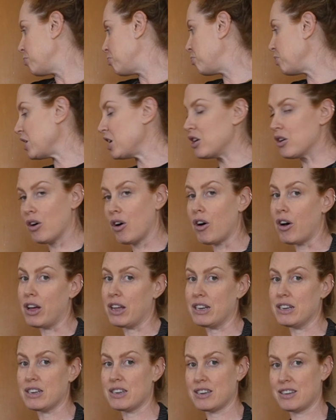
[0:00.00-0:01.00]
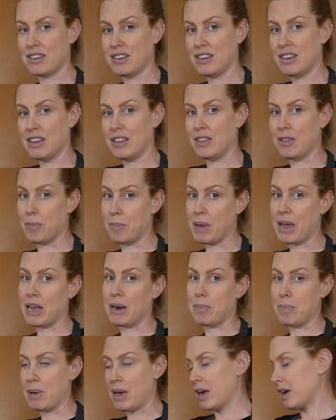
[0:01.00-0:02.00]
beyond the
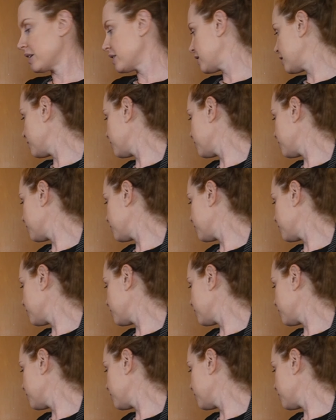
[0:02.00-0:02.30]
main mix.